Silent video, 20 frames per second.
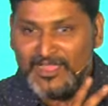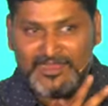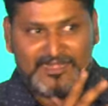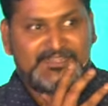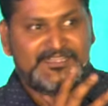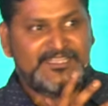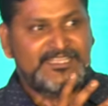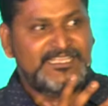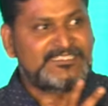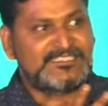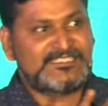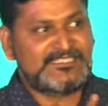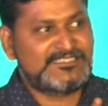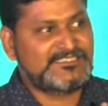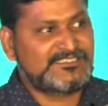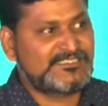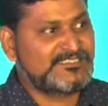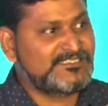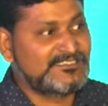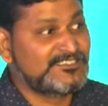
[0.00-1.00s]
God,
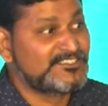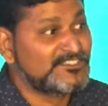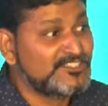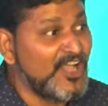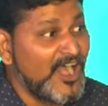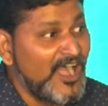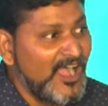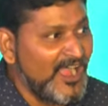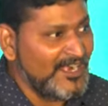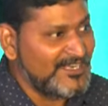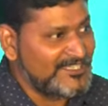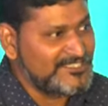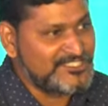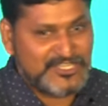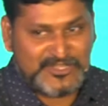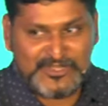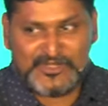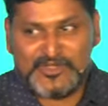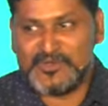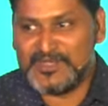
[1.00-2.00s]
it's, it's
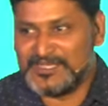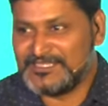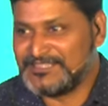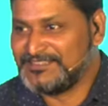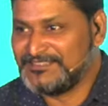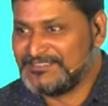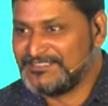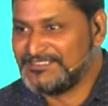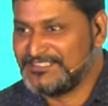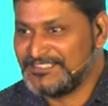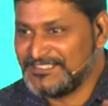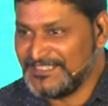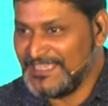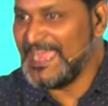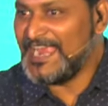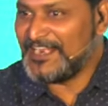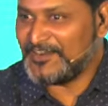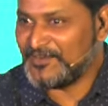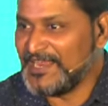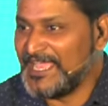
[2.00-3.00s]
God, Jehovah,
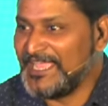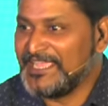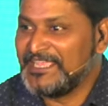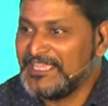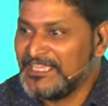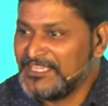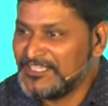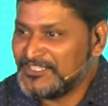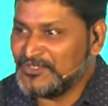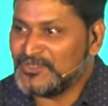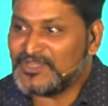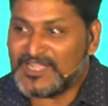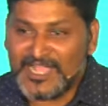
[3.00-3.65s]
the Adonai.